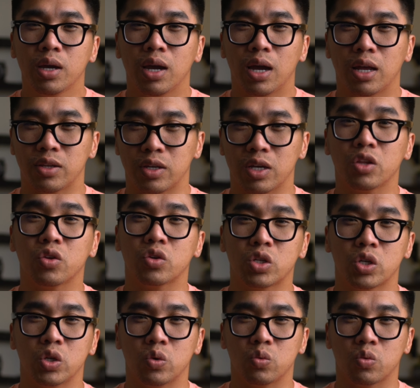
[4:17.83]
and the other
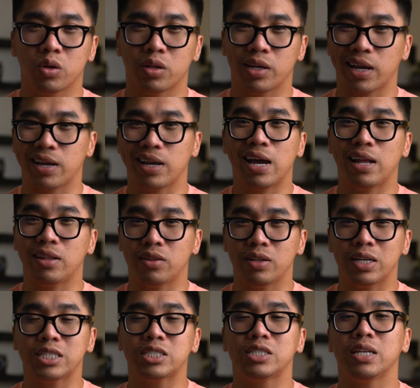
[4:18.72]
2 were like at
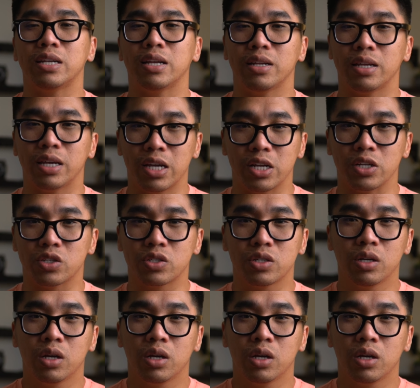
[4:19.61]
less than an inch.